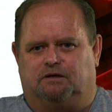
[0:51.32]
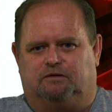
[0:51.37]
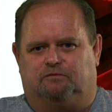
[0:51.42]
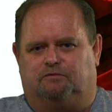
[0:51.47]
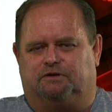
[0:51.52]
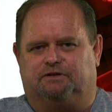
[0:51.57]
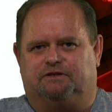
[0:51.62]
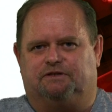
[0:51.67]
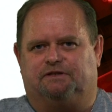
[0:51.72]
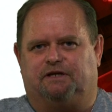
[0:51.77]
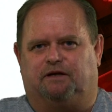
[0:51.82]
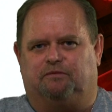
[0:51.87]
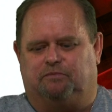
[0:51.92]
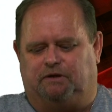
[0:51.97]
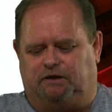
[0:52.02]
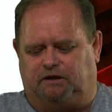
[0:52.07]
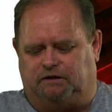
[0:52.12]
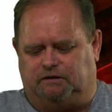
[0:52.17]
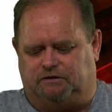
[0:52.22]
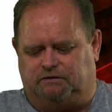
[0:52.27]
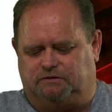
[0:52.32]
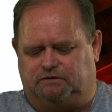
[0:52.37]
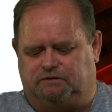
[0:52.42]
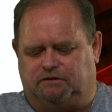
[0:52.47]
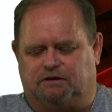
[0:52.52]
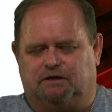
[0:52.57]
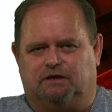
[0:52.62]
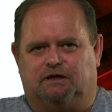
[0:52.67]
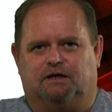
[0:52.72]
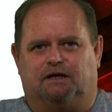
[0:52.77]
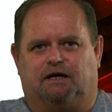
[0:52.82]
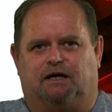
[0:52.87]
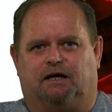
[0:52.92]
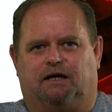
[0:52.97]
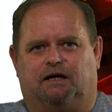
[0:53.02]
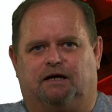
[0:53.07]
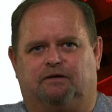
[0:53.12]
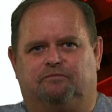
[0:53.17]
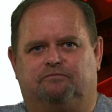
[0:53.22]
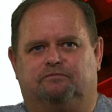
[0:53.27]
What does that mean?
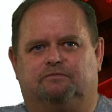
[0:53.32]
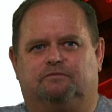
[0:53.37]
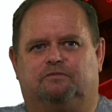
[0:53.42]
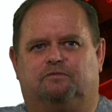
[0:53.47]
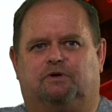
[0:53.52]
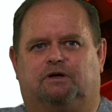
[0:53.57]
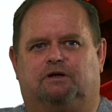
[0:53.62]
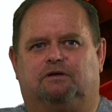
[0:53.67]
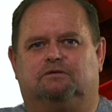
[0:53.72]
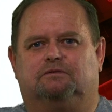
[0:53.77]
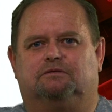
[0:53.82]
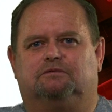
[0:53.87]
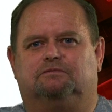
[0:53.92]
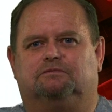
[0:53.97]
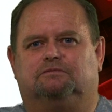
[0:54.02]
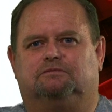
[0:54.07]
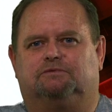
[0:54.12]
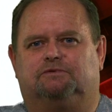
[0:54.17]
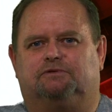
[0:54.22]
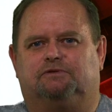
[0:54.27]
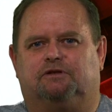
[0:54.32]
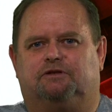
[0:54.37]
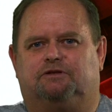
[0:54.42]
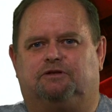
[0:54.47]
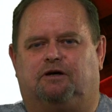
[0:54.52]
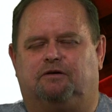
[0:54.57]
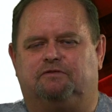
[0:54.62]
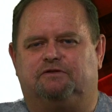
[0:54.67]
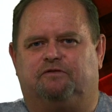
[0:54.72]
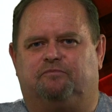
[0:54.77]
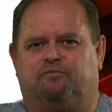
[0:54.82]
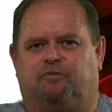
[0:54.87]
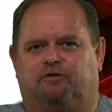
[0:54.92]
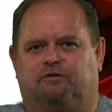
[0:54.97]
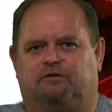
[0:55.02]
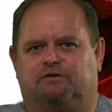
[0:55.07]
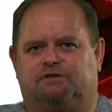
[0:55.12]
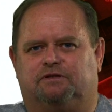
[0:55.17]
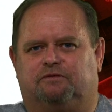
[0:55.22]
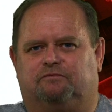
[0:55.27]
Well, the types of
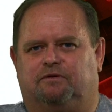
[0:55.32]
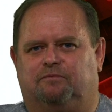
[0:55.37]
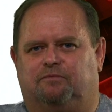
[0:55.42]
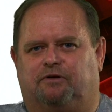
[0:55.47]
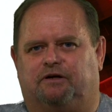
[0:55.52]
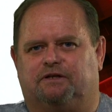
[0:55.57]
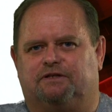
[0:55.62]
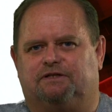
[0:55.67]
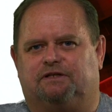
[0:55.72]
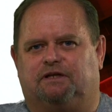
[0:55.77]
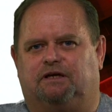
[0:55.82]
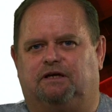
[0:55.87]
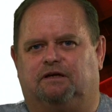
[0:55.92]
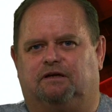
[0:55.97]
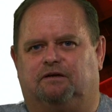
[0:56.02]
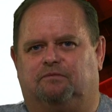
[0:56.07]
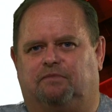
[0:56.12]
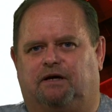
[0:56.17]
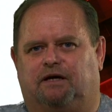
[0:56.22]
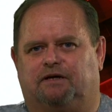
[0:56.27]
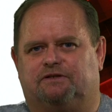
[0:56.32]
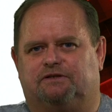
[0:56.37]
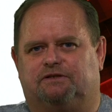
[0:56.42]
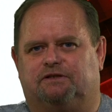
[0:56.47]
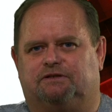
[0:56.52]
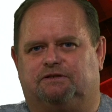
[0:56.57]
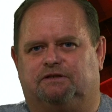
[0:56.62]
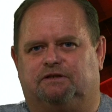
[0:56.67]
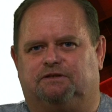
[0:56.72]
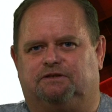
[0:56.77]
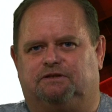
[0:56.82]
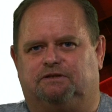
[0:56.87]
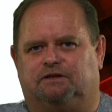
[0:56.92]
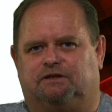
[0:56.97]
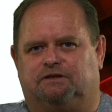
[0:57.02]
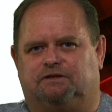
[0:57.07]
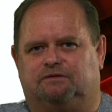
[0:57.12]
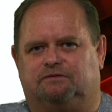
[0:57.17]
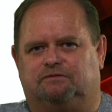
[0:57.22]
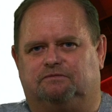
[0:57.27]
models that we might see in
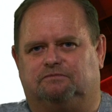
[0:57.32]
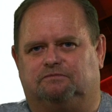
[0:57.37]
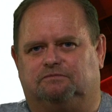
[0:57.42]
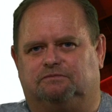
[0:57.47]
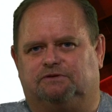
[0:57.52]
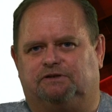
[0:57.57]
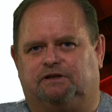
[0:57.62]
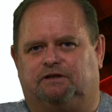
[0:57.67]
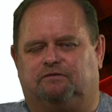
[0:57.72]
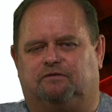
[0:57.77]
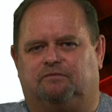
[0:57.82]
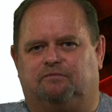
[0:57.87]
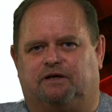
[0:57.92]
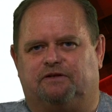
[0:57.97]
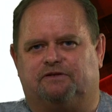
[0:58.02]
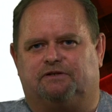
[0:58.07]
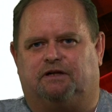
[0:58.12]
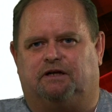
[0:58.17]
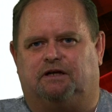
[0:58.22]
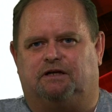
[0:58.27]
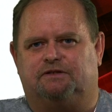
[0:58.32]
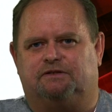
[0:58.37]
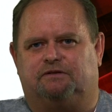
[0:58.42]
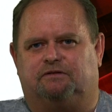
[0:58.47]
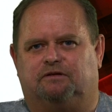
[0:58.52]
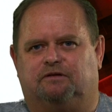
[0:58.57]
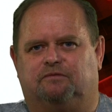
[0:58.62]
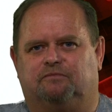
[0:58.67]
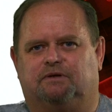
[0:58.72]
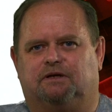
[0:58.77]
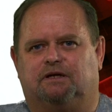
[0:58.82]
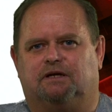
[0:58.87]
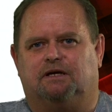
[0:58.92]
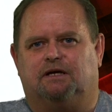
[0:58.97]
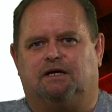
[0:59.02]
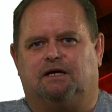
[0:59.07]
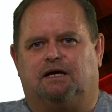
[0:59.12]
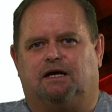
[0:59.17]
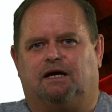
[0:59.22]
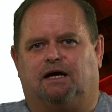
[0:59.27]
a general maths classroom,
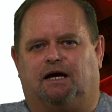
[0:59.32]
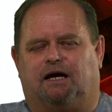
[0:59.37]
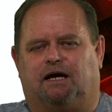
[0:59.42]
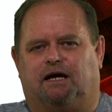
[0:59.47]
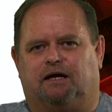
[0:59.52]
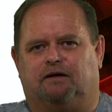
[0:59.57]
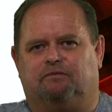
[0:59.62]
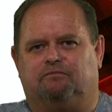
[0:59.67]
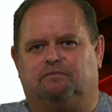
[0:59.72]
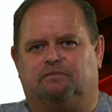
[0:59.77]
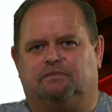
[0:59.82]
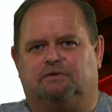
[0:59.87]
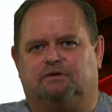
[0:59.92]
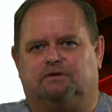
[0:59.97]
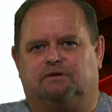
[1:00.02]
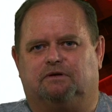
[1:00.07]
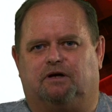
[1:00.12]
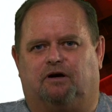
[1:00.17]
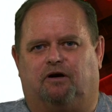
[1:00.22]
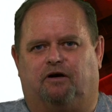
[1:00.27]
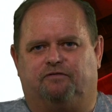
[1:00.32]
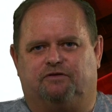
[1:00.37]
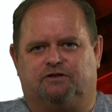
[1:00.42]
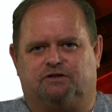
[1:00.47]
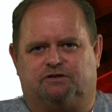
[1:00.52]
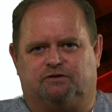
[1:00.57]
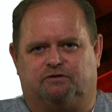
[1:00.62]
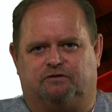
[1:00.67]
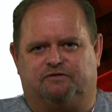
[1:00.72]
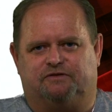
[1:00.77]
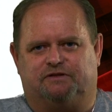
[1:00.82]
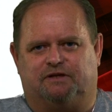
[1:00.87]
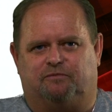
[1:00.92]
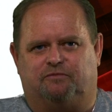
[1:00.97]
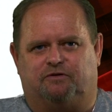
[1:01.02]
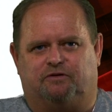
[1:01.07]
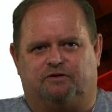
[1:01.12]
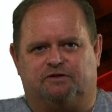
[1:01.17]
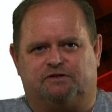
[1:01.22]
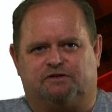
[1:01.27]
I've just sort of
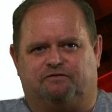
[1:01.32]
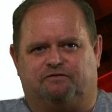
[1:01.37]
summarised